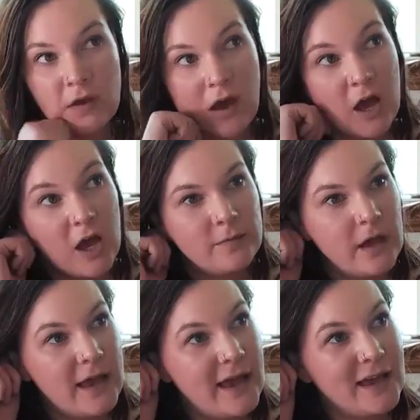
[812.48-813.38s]
um
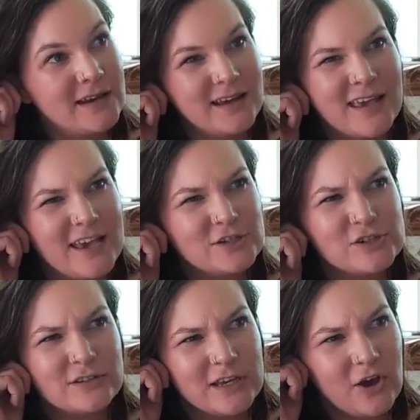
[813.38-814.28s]
and
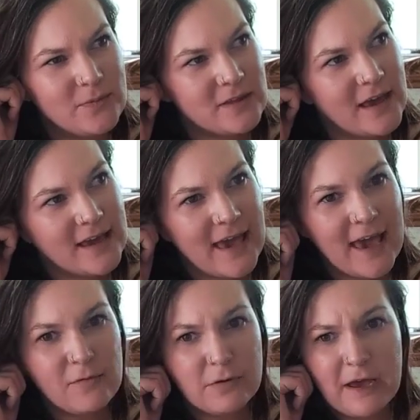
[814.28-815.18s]
occasionally i'll be like
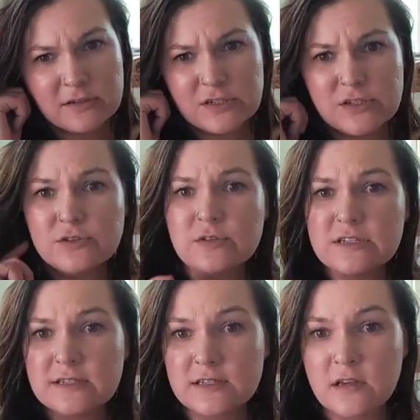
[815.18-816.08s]
hey i'm about to do
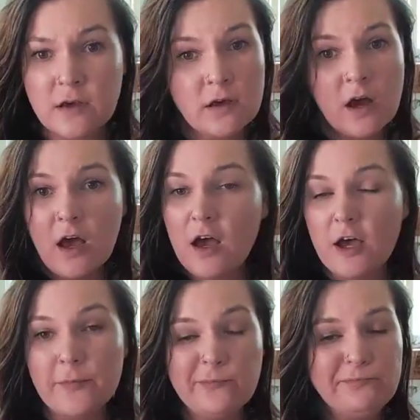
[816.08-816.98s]
this
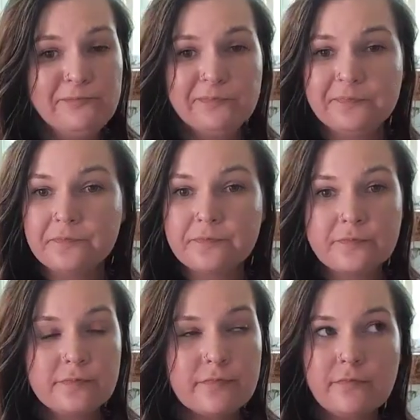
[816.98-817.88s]
um
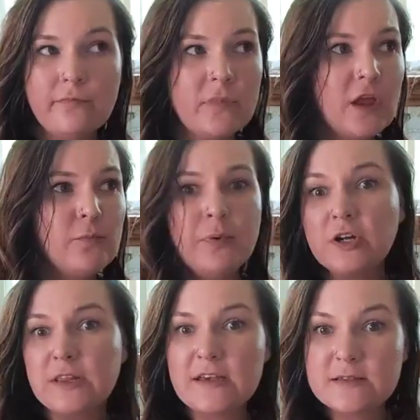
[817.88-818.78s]

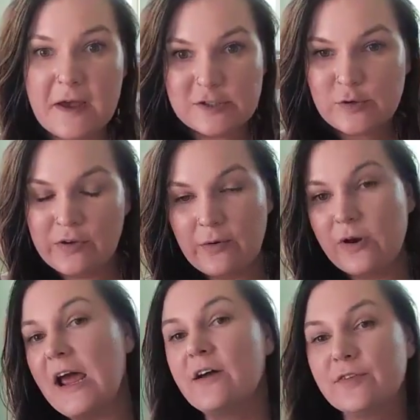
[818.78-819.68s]
birthday special or
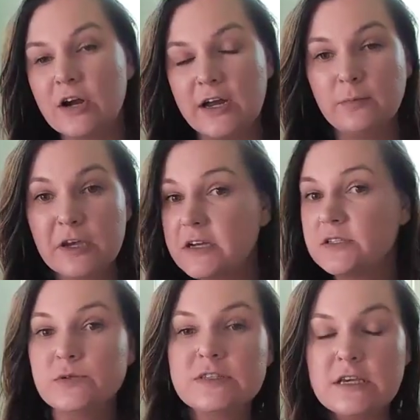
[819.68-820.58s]
whatever and
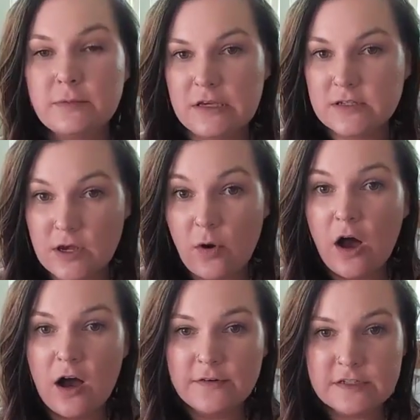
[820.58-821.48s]
because you see me so
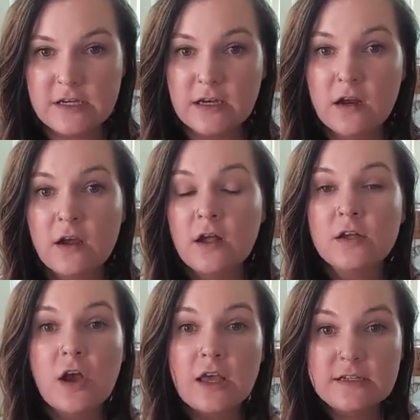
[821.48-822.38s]
often
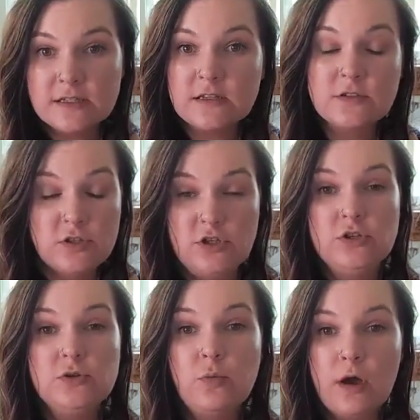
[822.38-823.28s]
is do
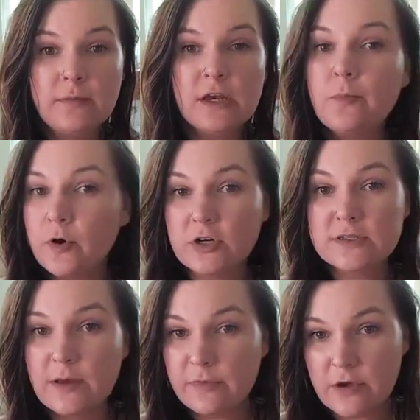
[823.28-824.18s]
you want me to
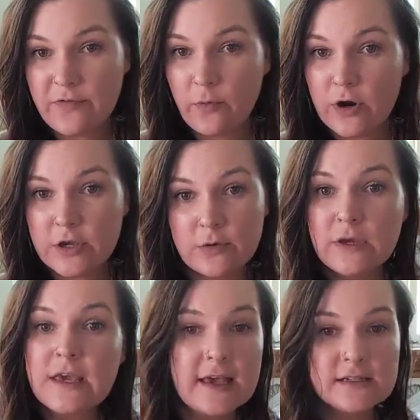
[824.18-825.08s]
book something for you
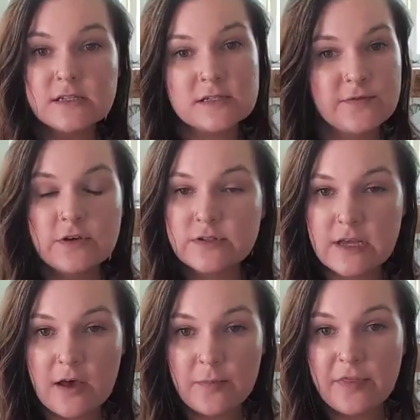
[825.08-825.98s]
in case this fills
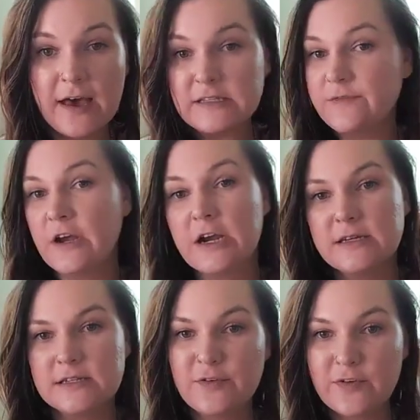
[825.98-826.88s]
up that's
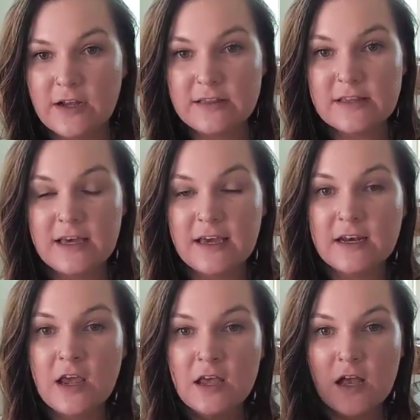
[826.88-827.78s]
very different than